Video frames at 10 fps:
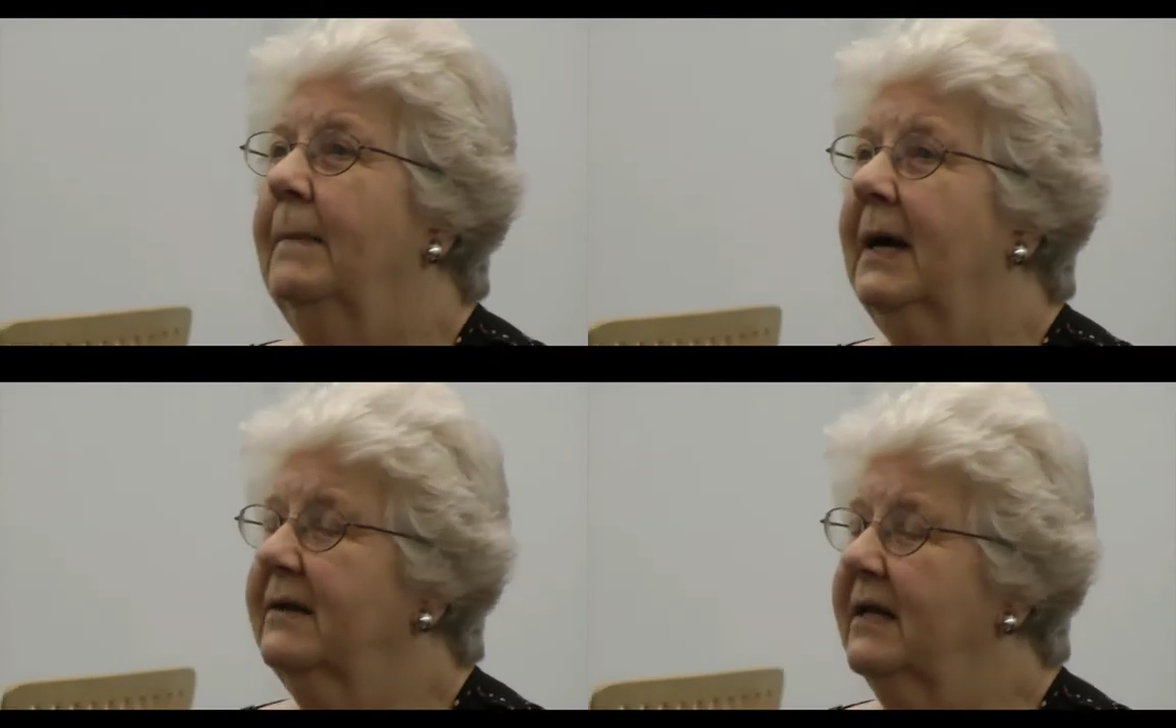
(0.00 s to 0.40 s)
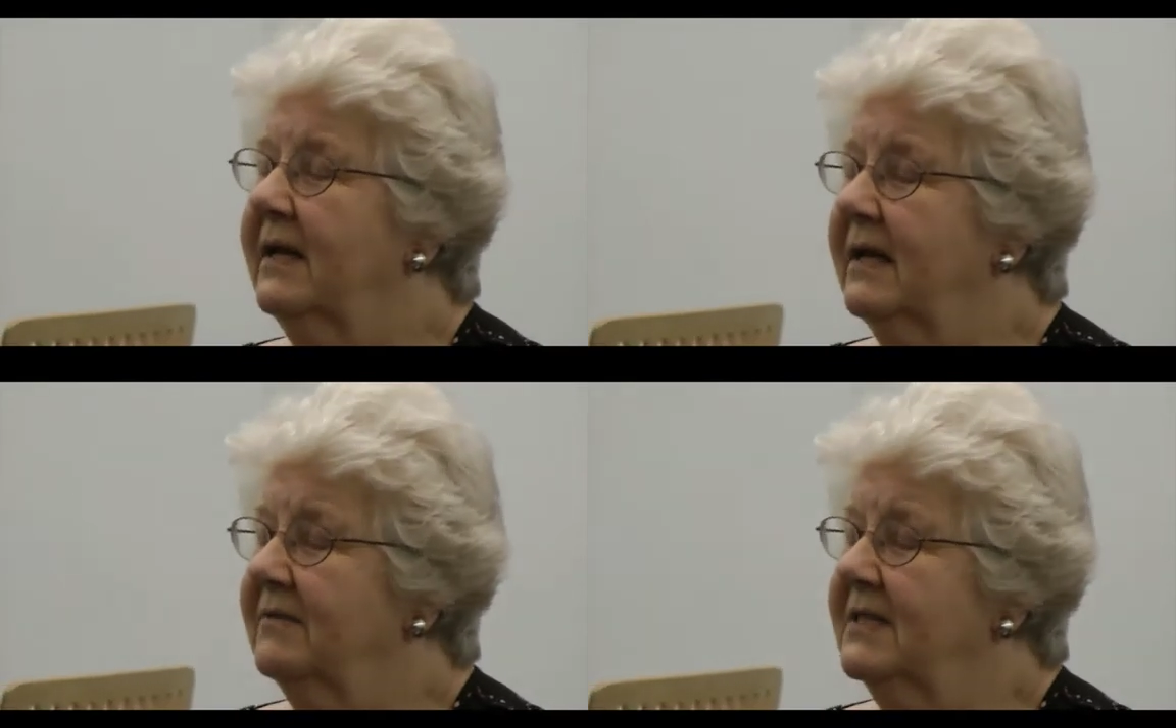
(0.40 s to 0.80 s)
but they
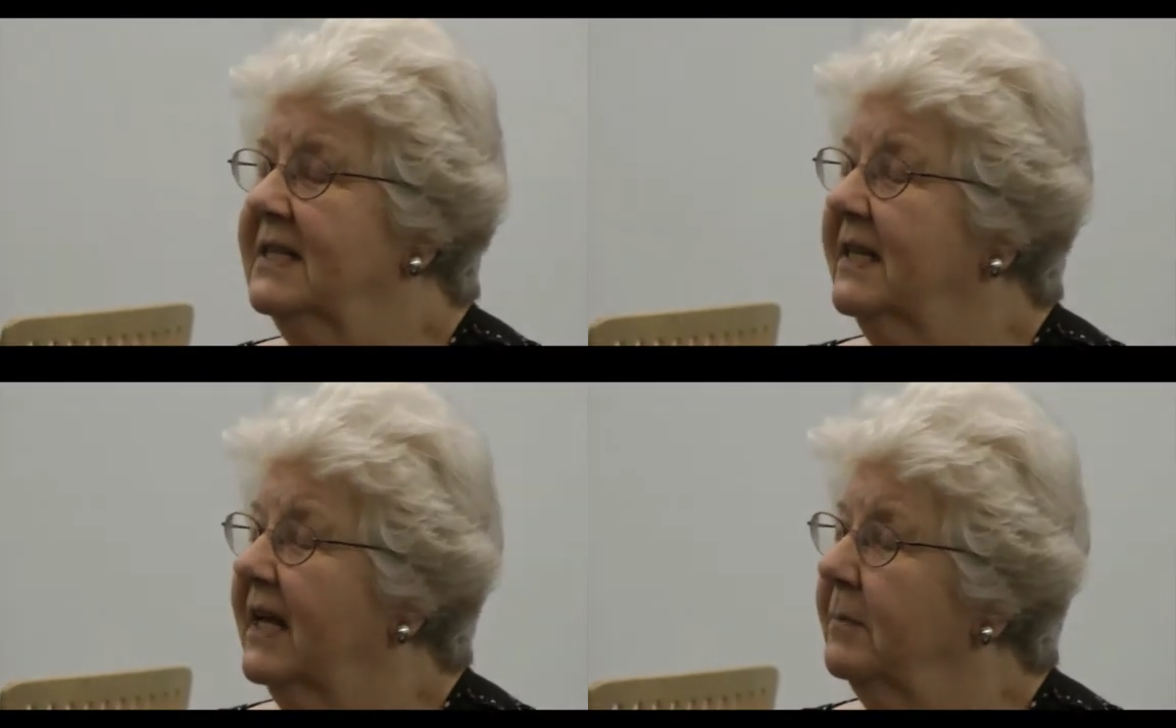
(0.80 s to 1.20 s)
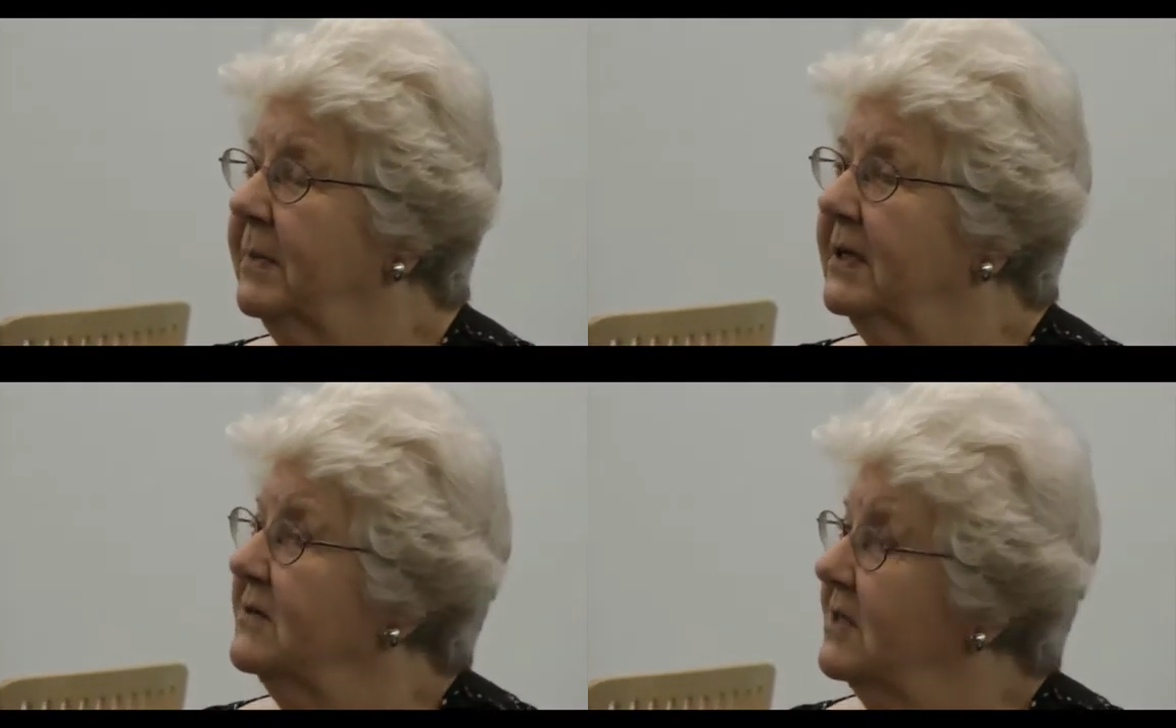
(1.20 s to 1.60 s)
never did that
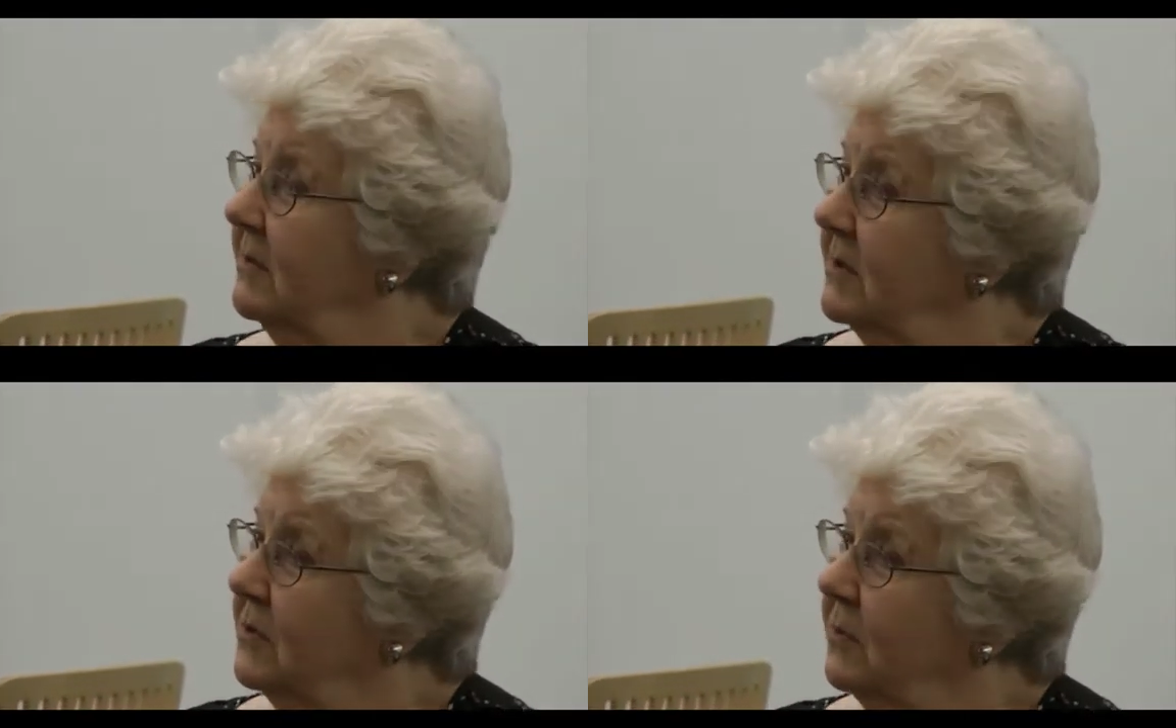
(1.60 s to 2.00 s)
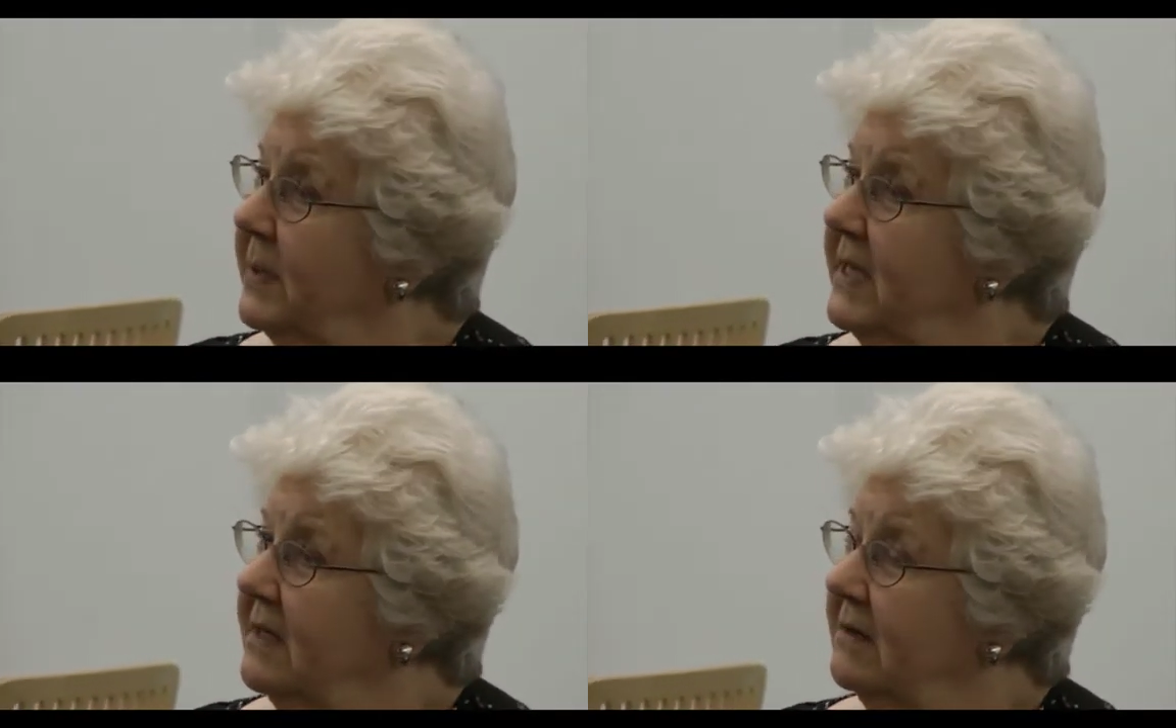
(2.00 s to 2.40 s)
because they were
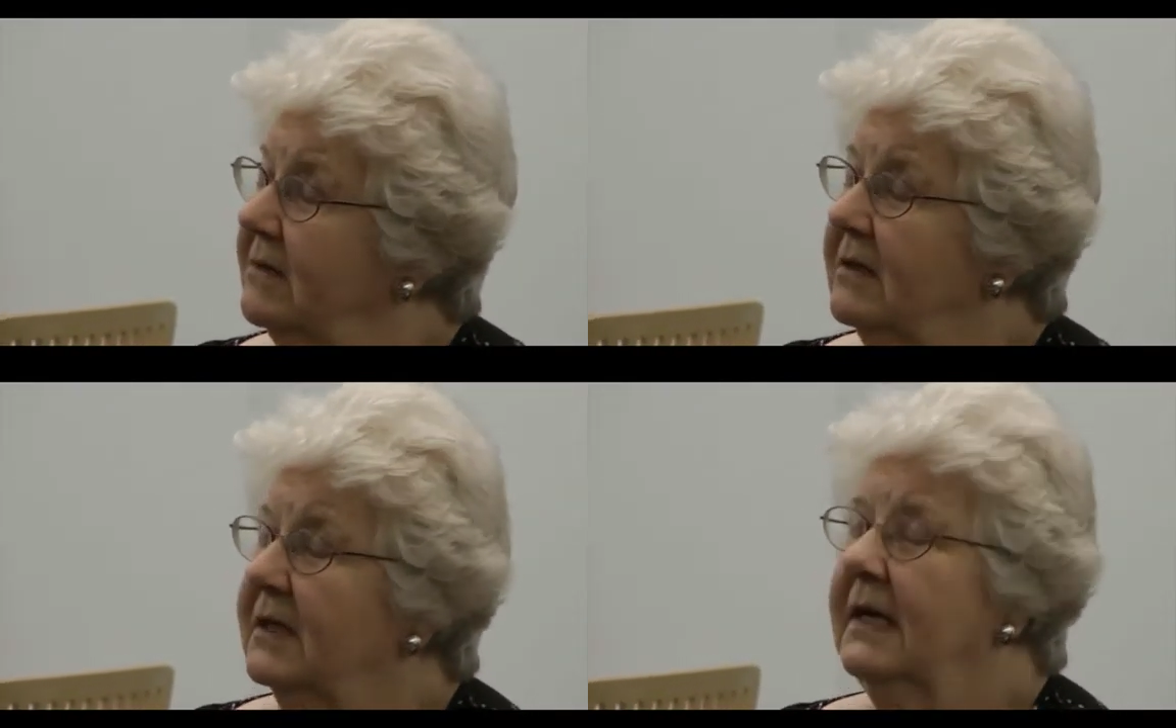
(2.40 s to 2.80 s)
torpedoed.